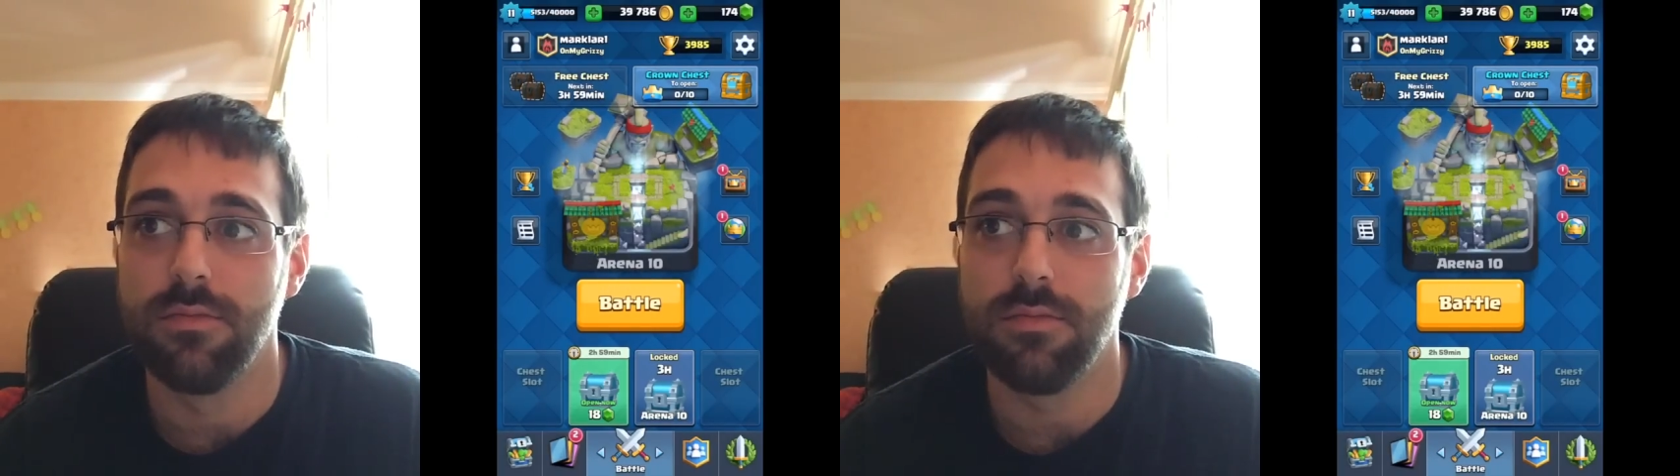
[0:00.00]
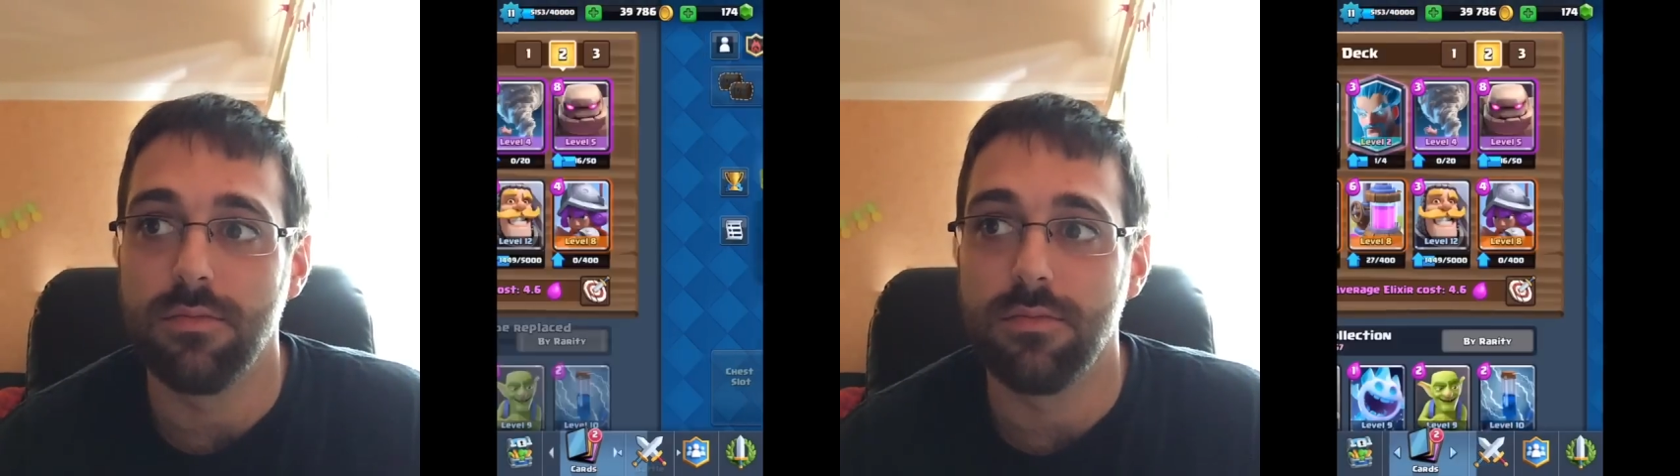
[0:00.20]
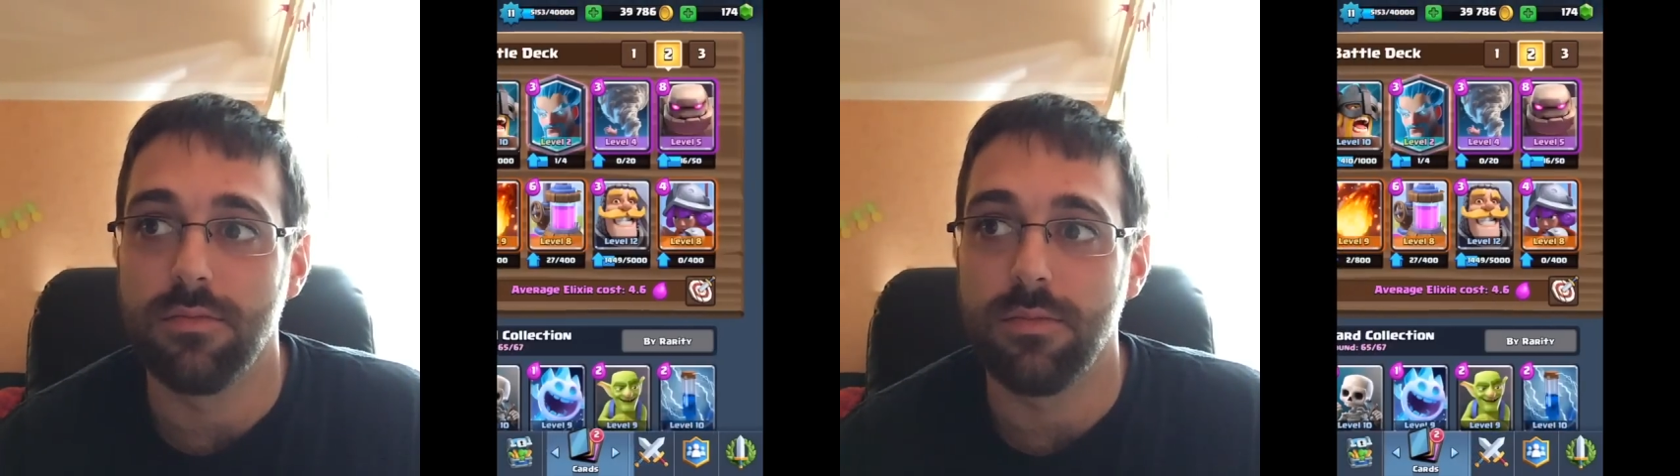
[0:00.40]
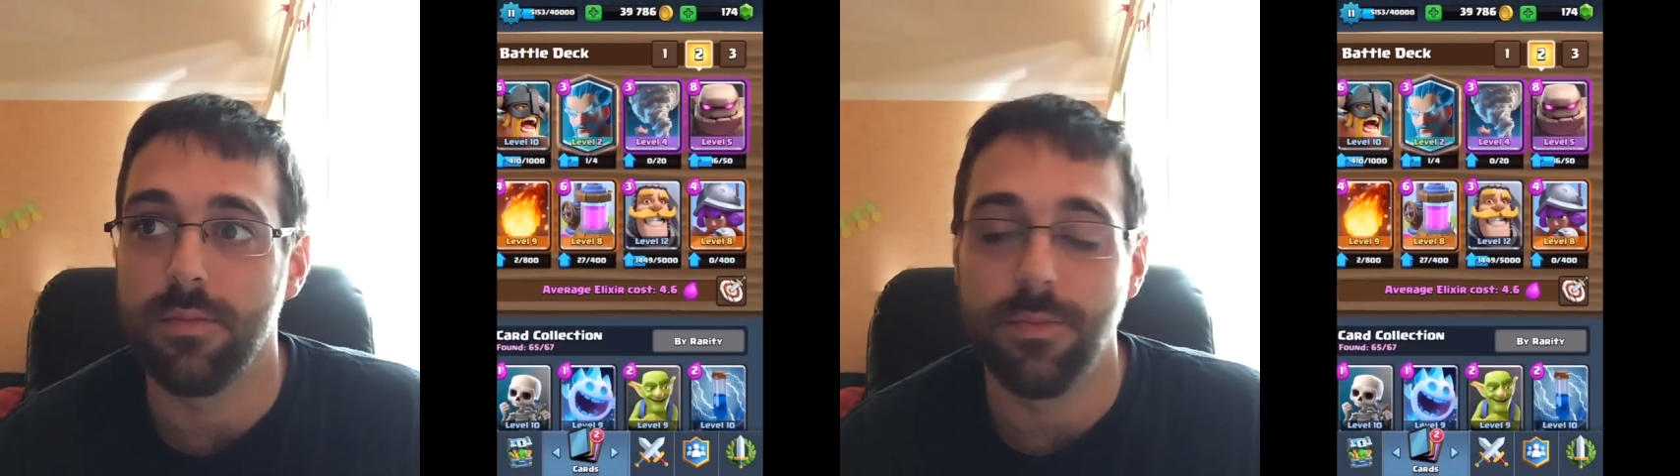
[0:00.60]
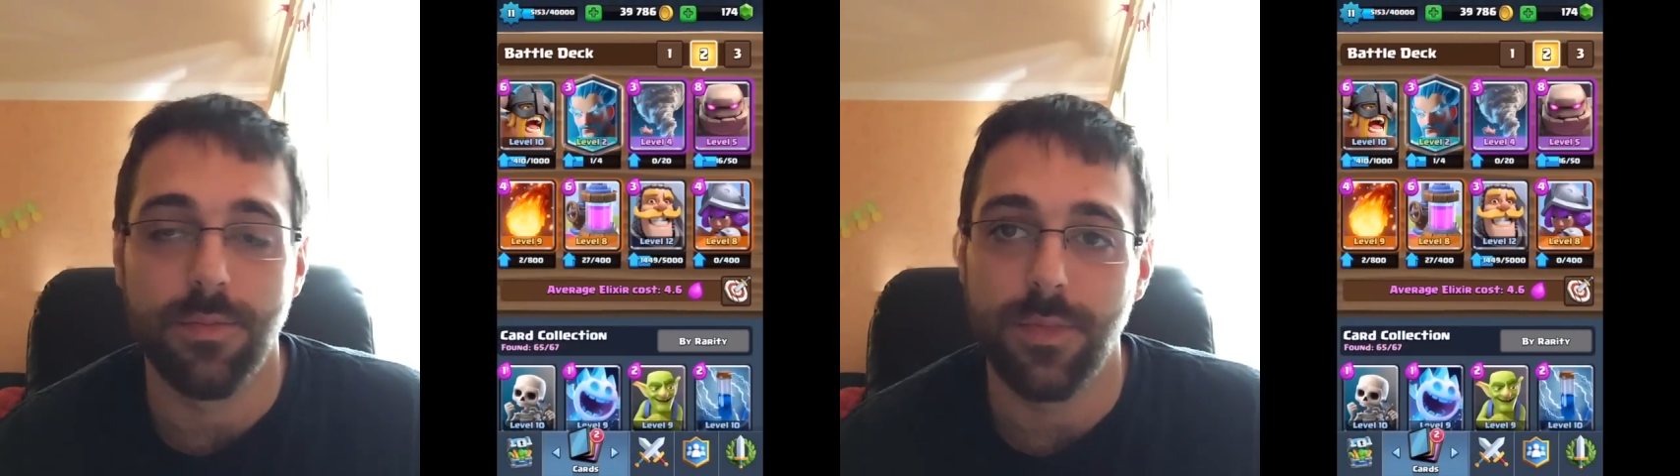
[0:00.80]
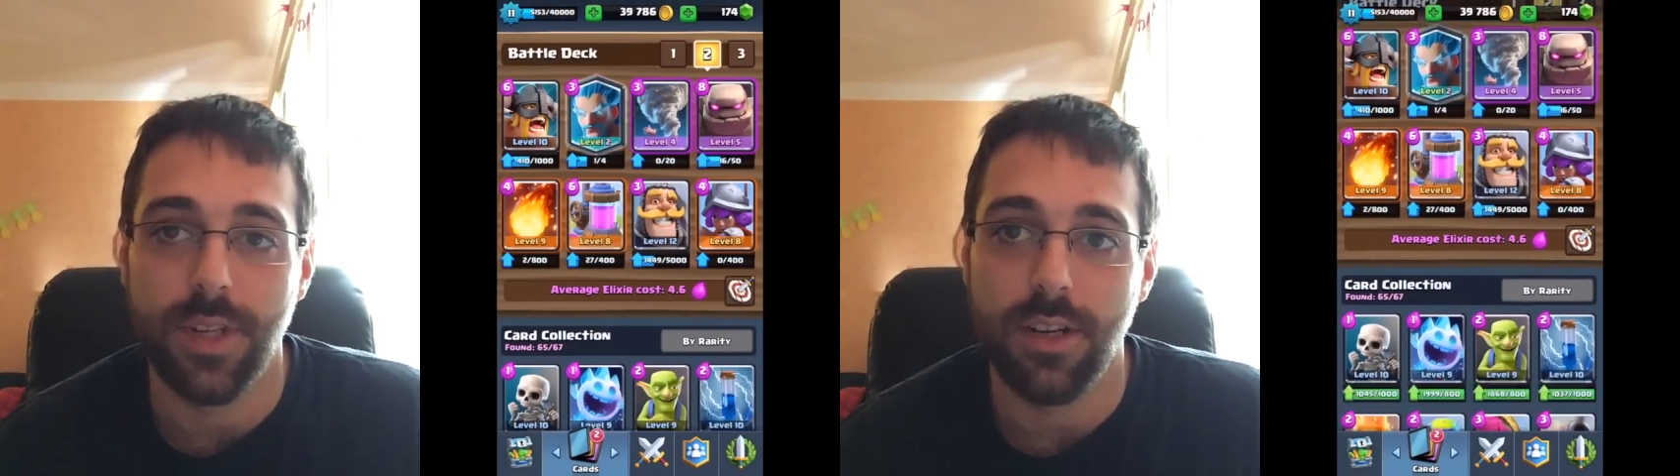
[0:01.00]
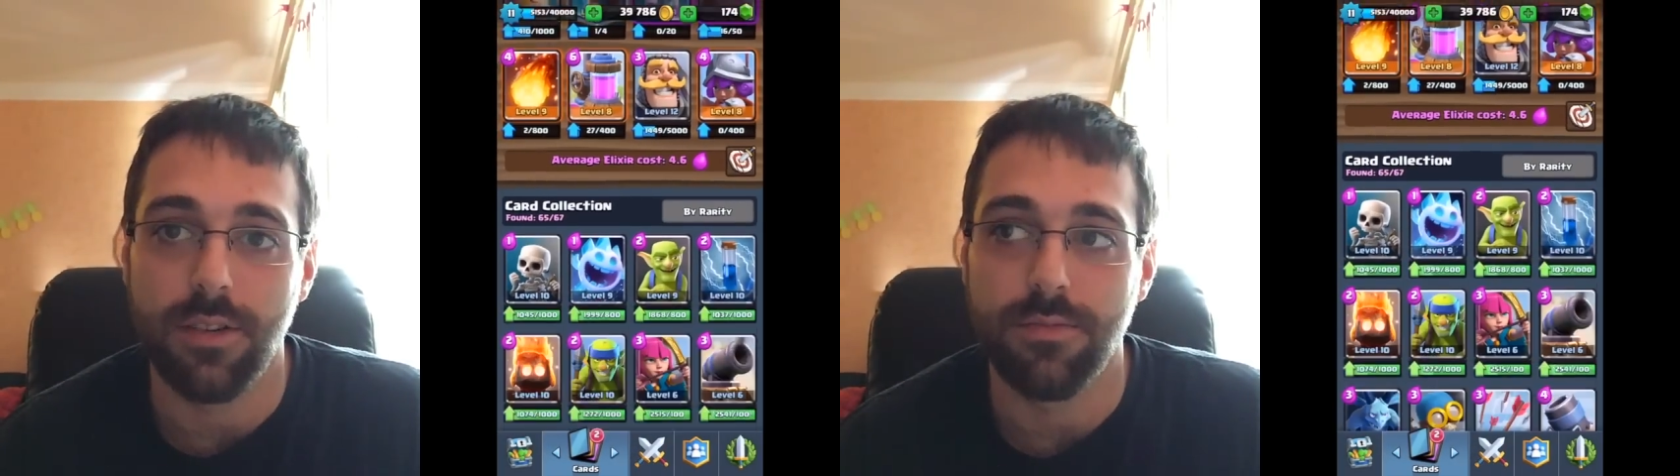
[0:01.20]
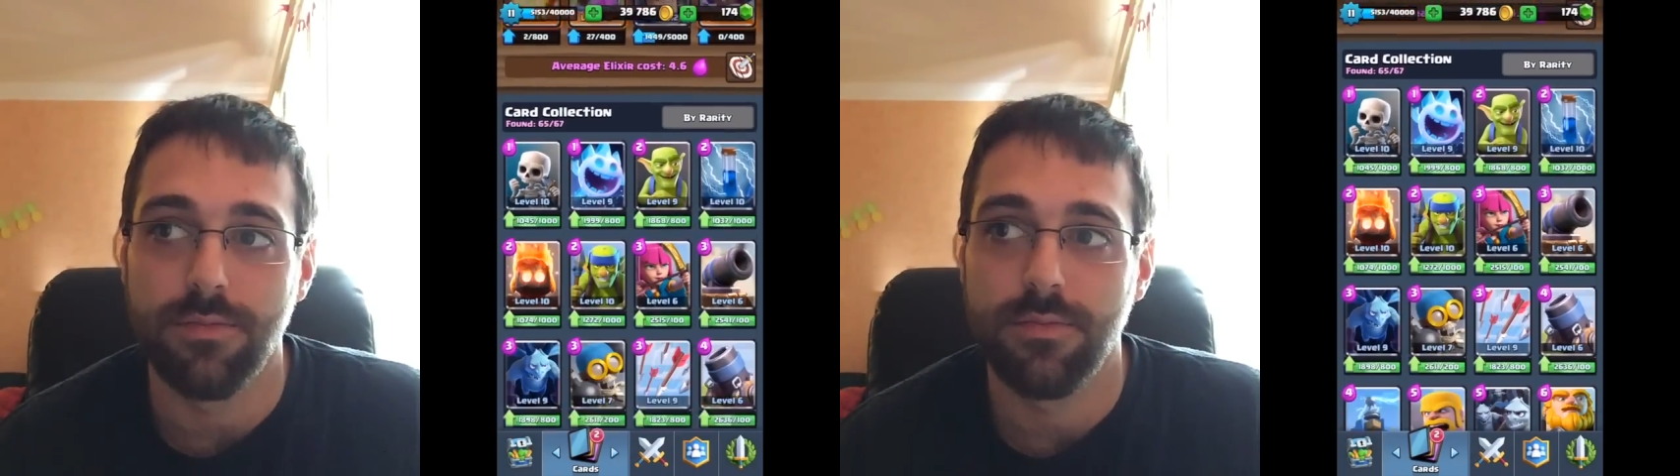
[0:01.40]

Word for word: mm, you know,